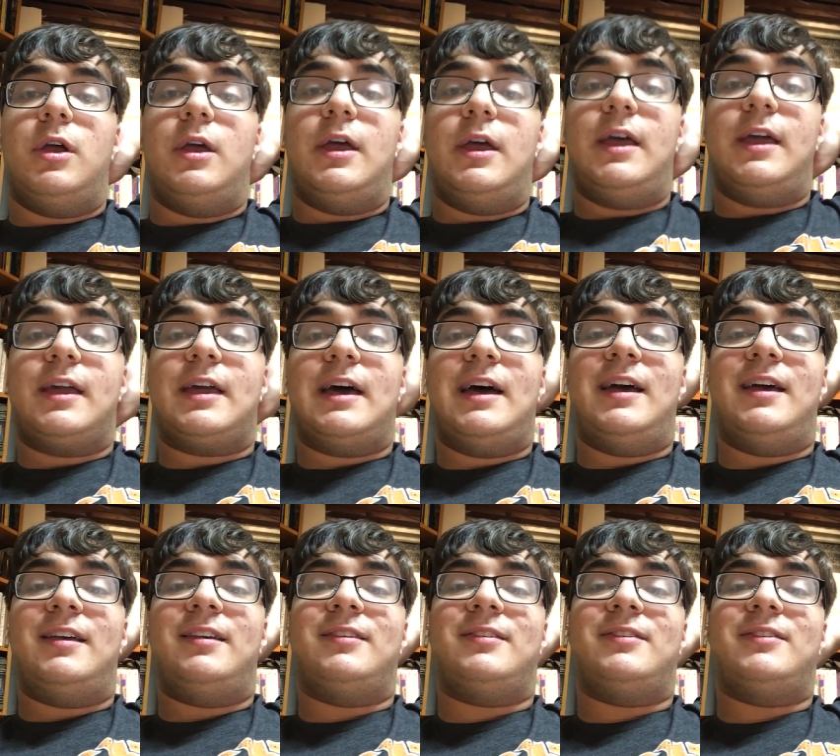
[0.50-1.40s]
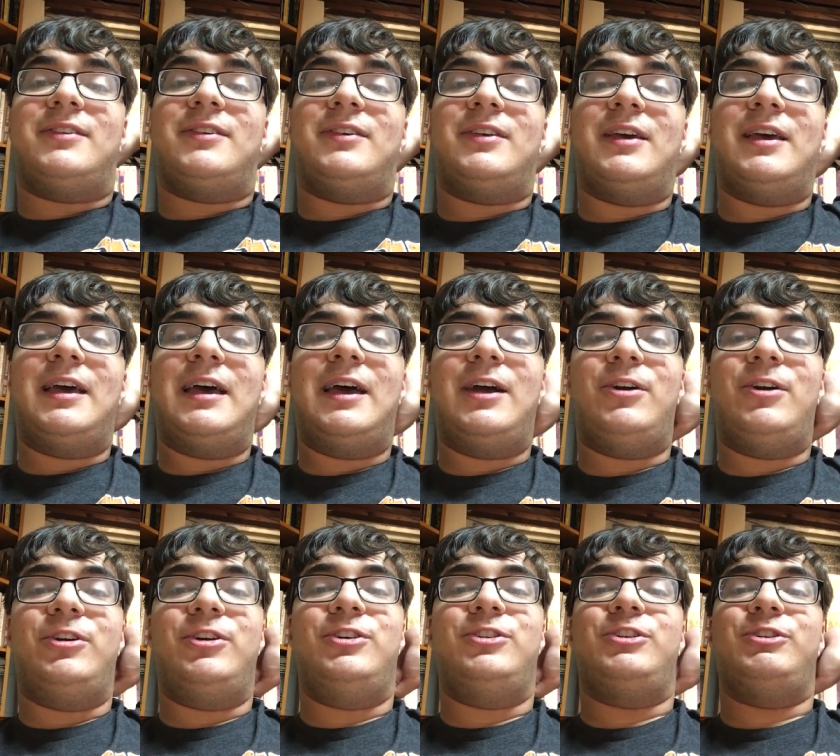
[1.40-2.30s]
Hey guys, how
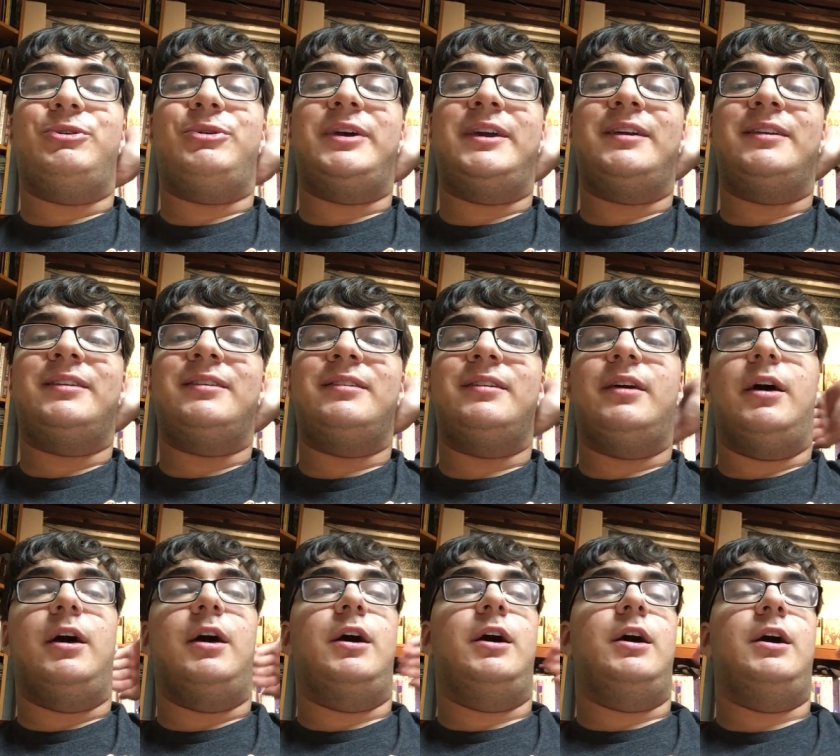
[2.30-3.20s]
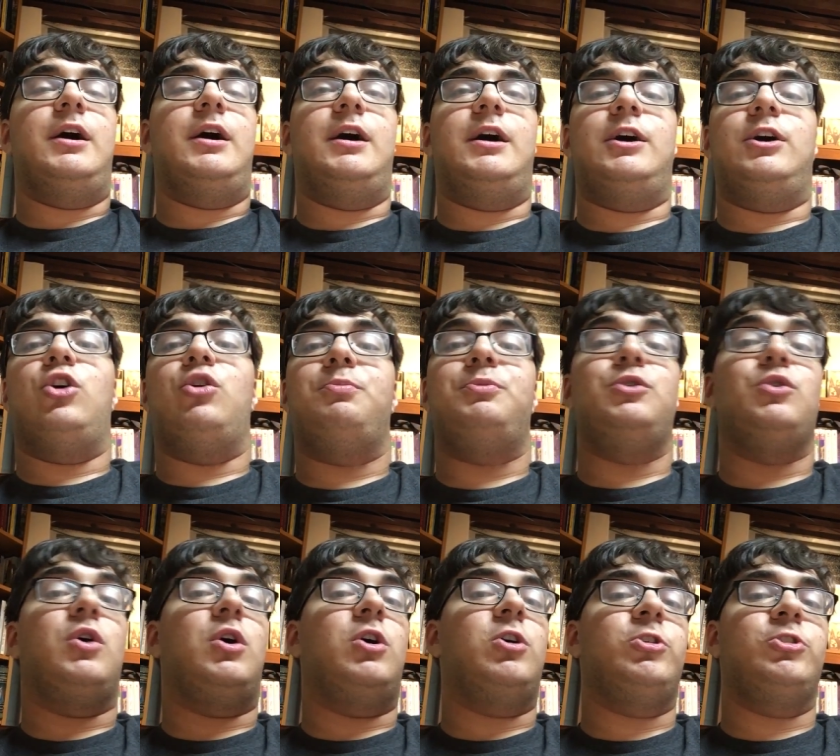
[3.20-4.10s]
are you doing? Uh, I hope
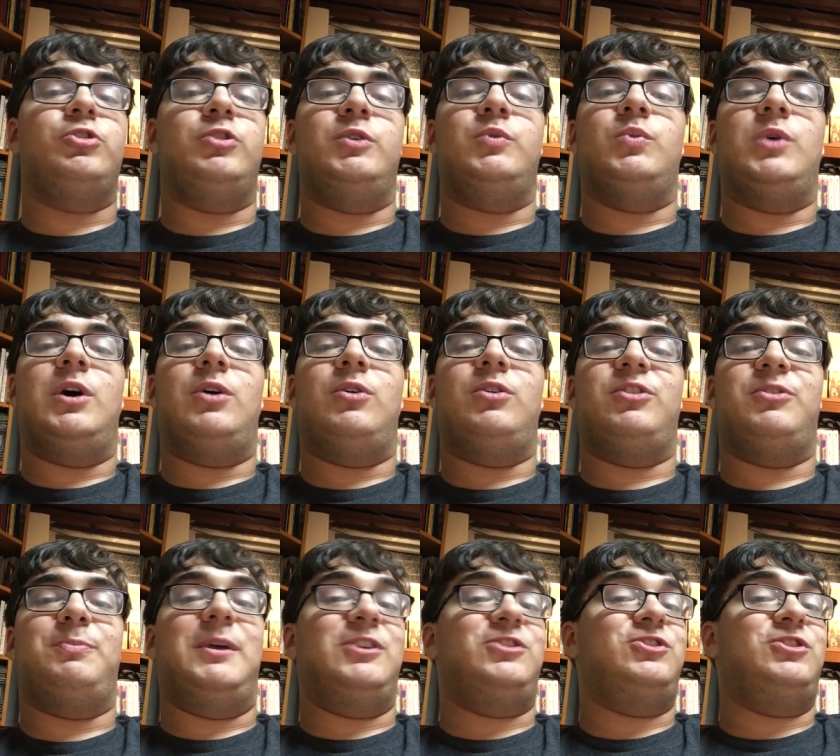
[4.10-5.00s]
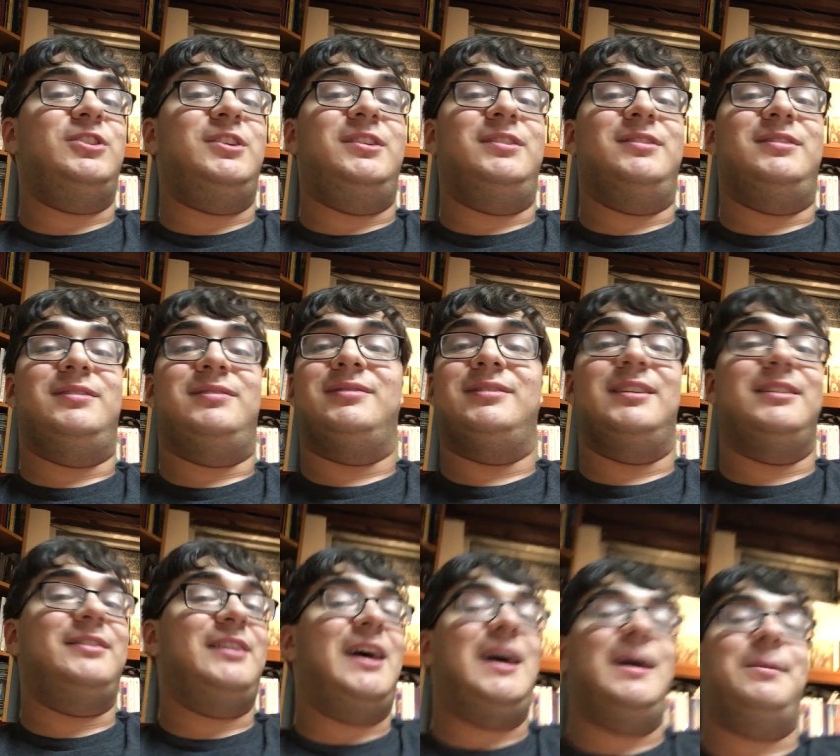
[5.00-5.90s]
you all are doing well, especially in the
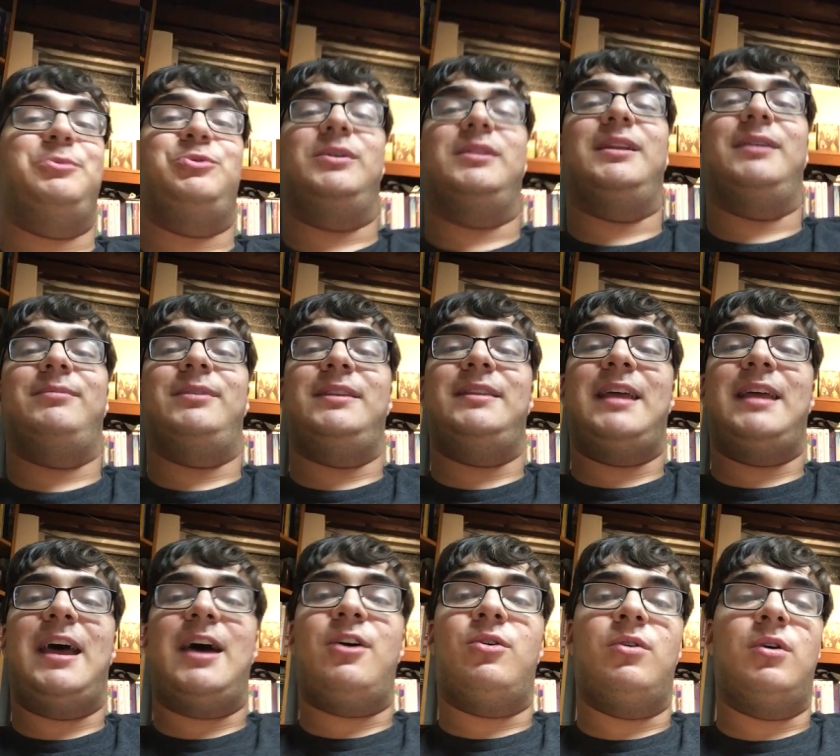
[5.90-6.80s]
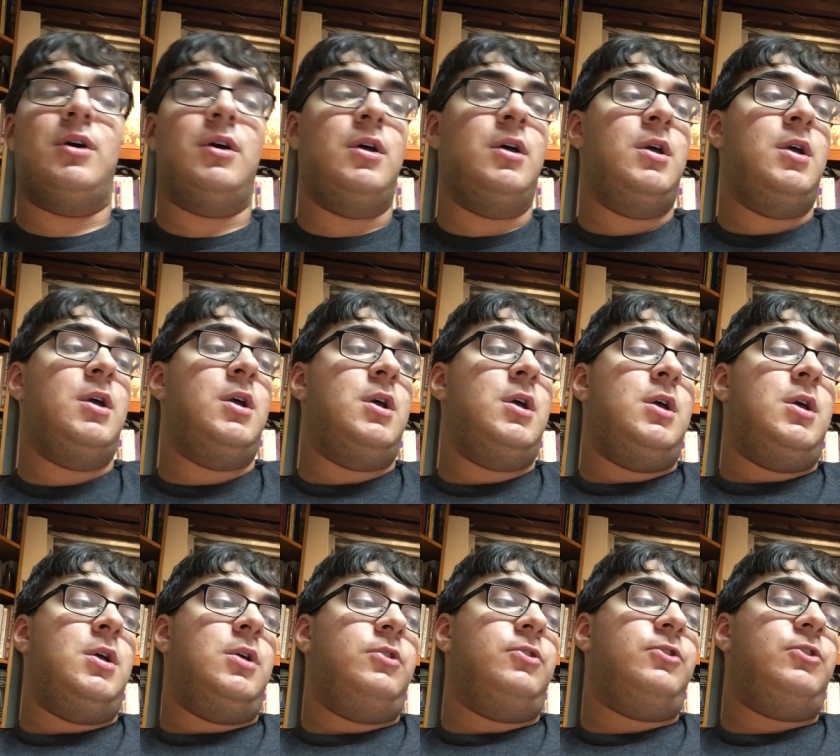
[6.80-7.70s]
times we live in now.
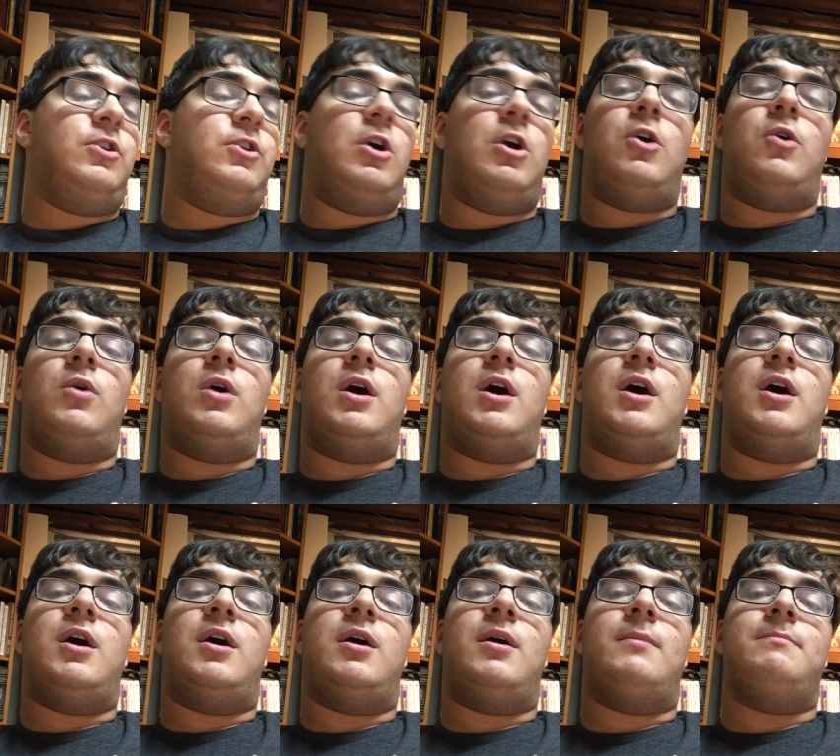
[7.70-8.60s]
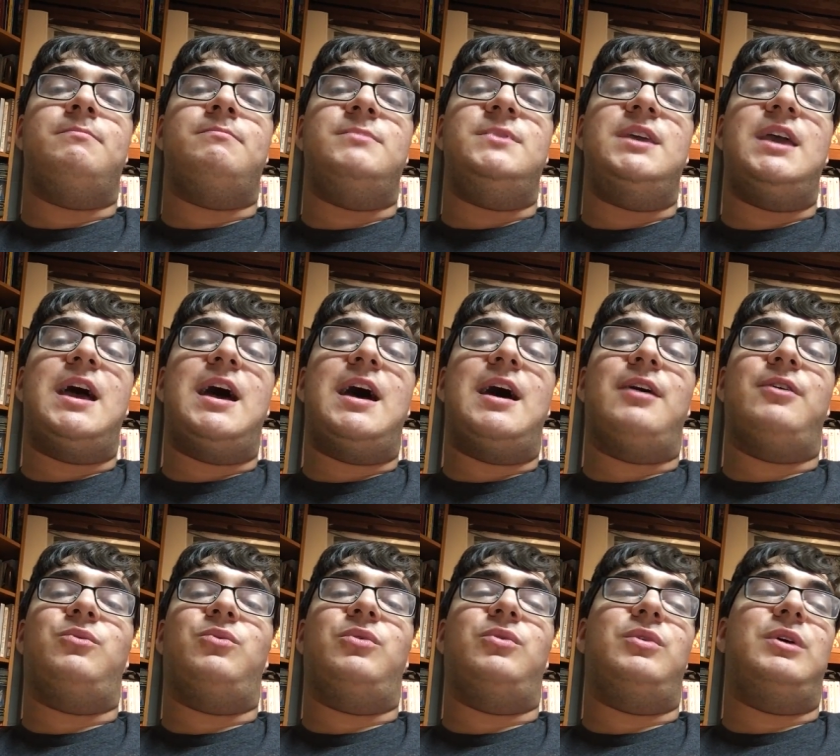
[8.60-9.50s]
So, um,
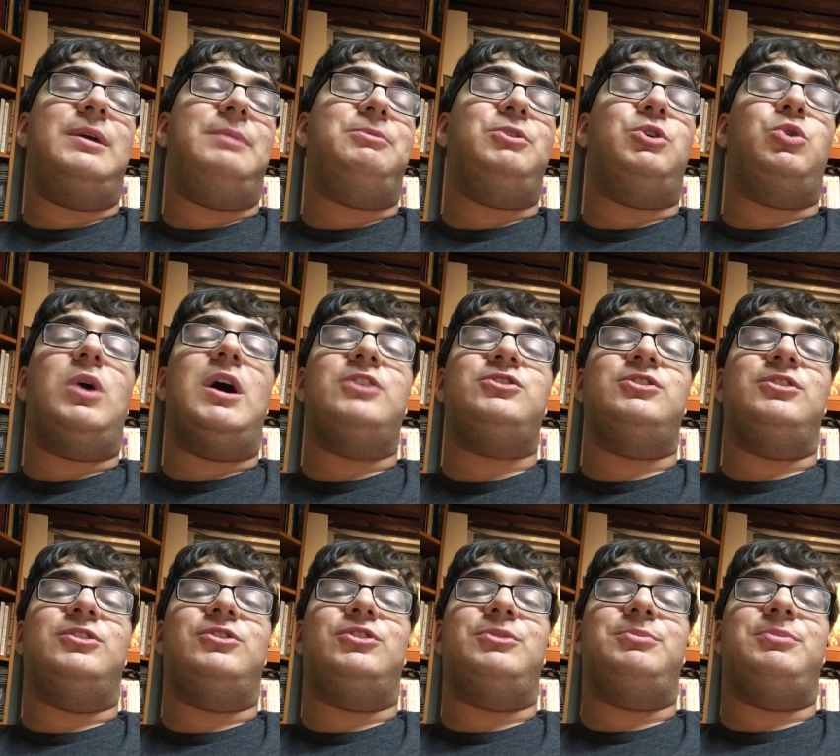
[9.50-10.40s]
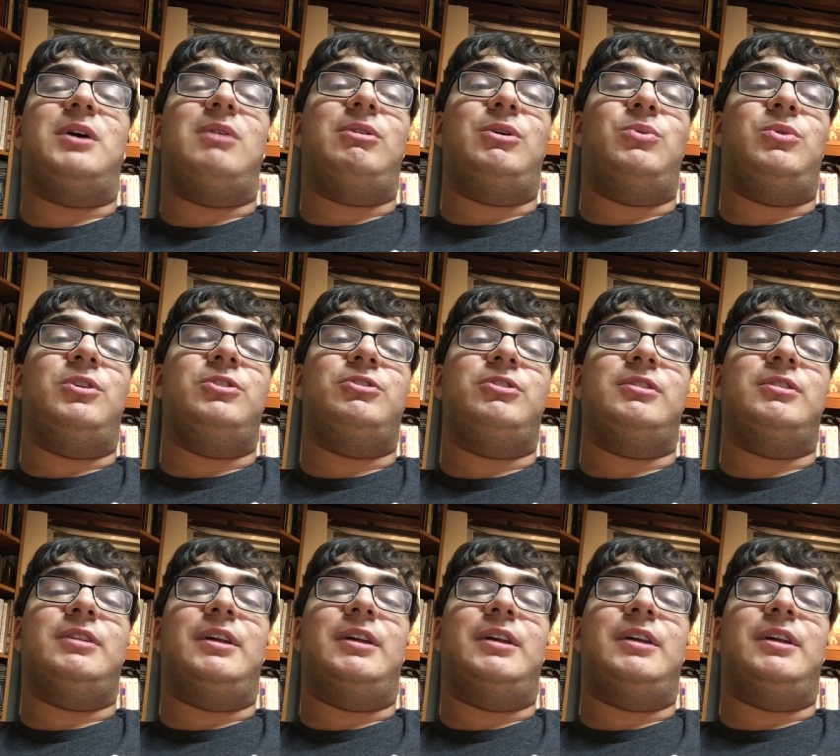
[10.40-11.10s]
yeah, if you're watching this, you're probably wondering,